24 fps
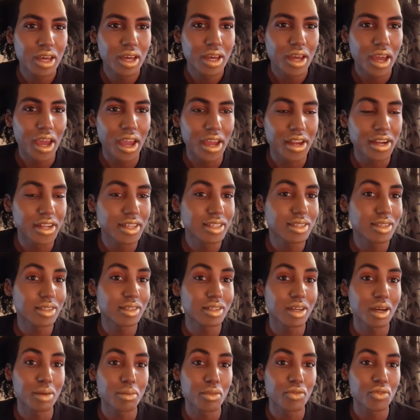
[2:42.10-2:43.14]
And this is
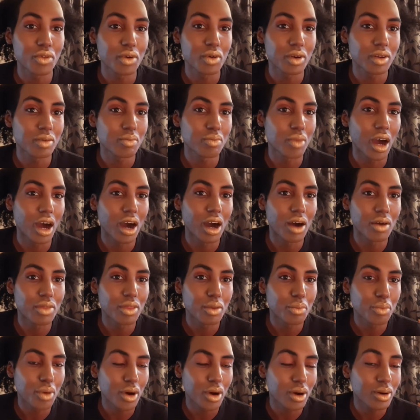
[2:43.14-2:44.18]
coming from
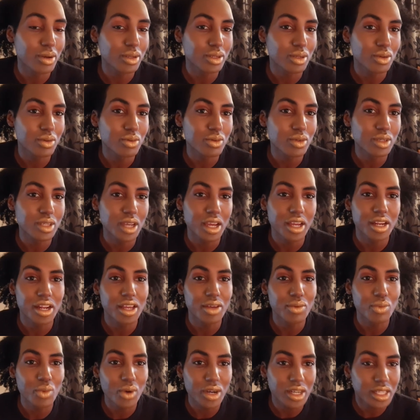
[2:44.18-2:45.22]
the person who said
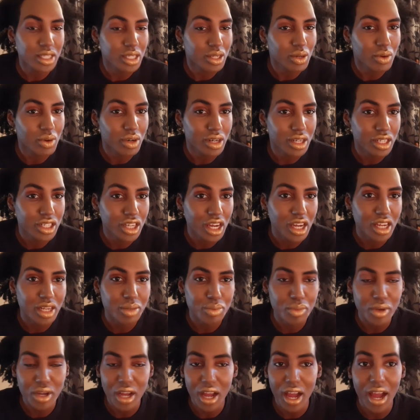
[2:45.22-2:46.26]
he wasn't going to change.
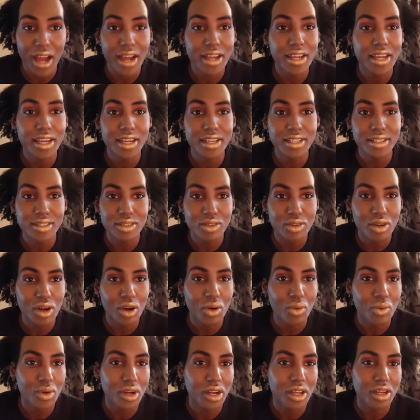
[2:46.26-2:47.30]
But I guess, you
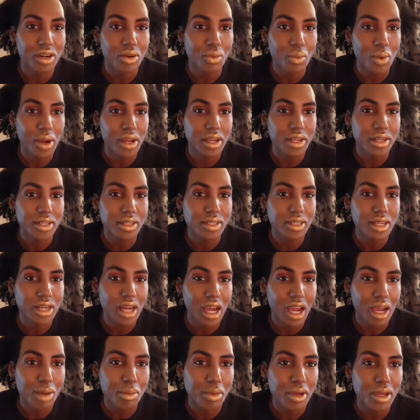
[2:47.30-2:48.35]
know, in the wake of this
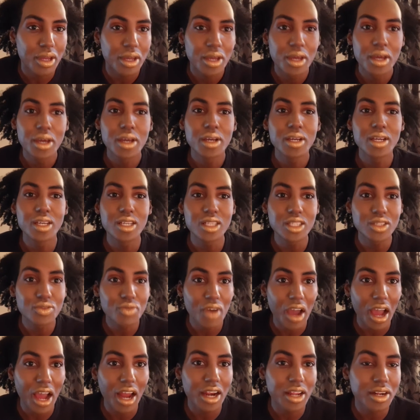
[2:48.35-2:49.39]
climate, he's
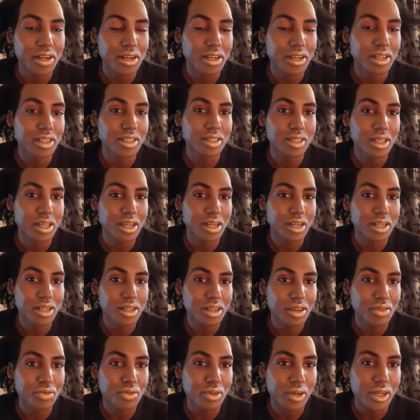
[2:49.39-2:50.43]
finally done singing a
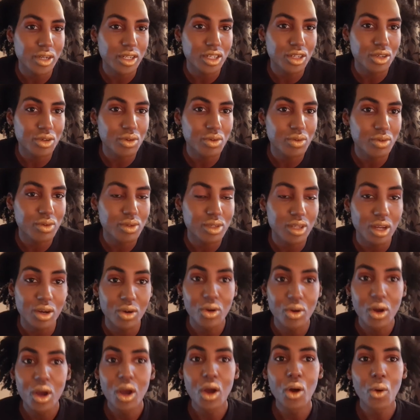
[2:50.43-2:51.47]
different tune.
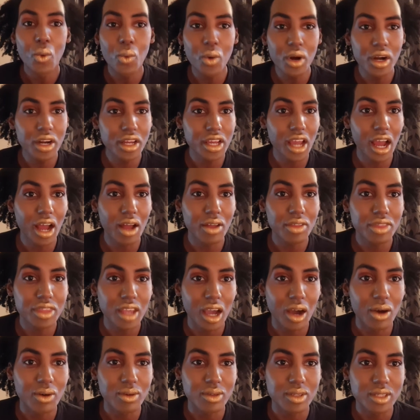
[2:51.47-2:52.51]
So, what are y'all
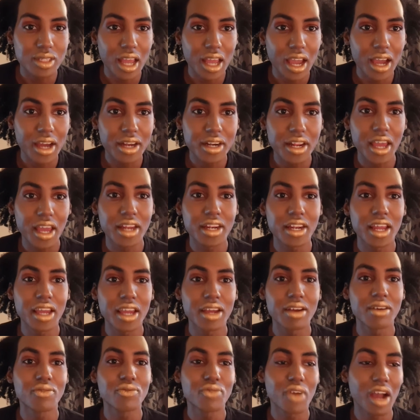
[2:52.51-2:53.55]
thoughts now that
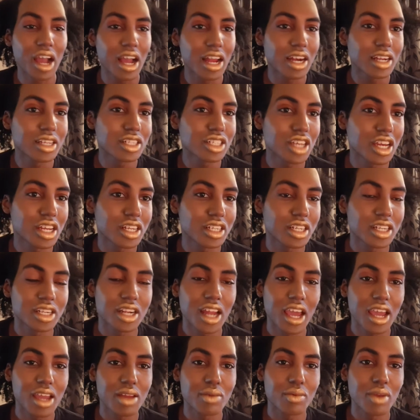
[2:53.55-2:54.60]
they are finally changing the
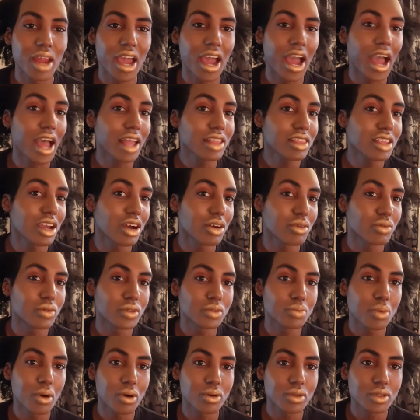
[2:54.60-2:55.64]
name? Now, I thought it was
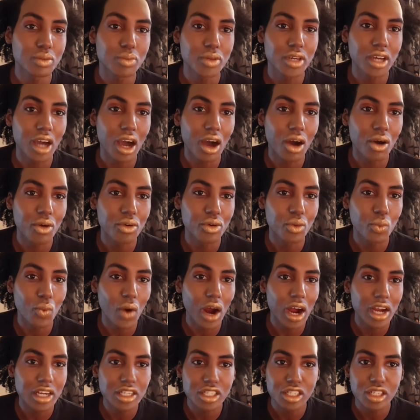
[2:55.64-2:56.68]
supposed to be called the
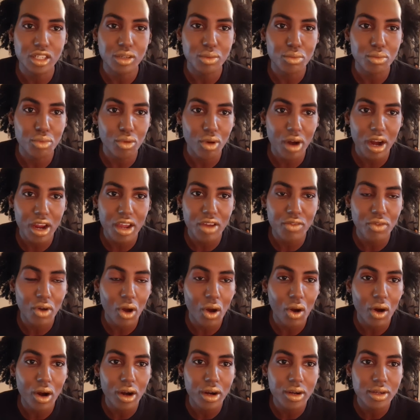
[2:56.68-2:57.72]
Washington
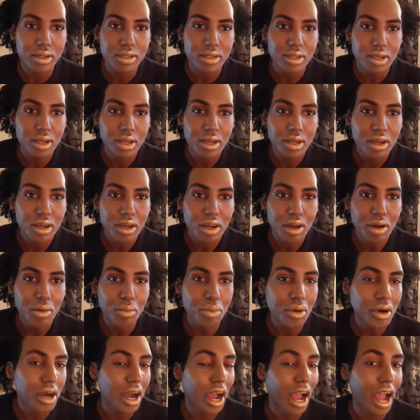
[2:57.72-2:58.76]
Bravehearts,
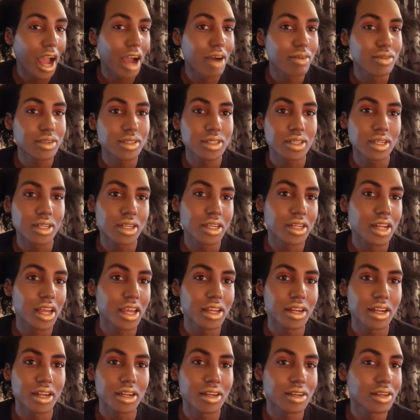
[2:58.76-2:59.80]
but obviously
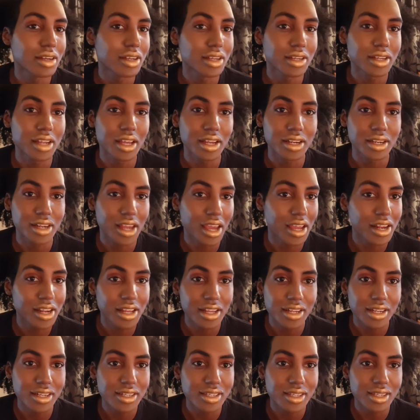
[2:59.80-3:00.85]
they
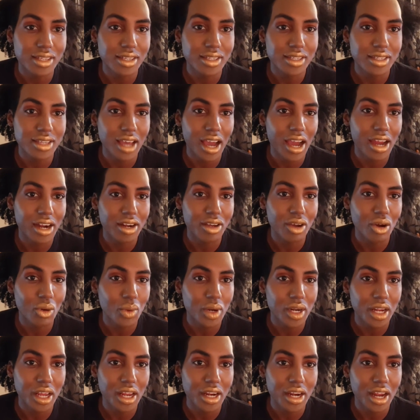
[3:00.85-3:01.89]
didn't decide to go
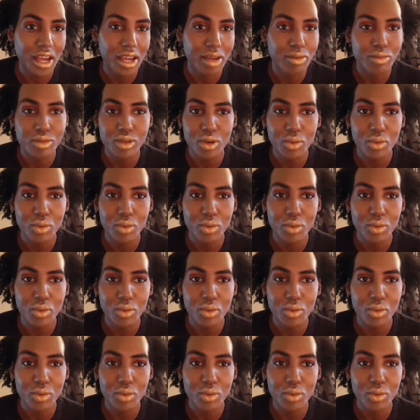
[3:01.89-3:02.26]
with that name.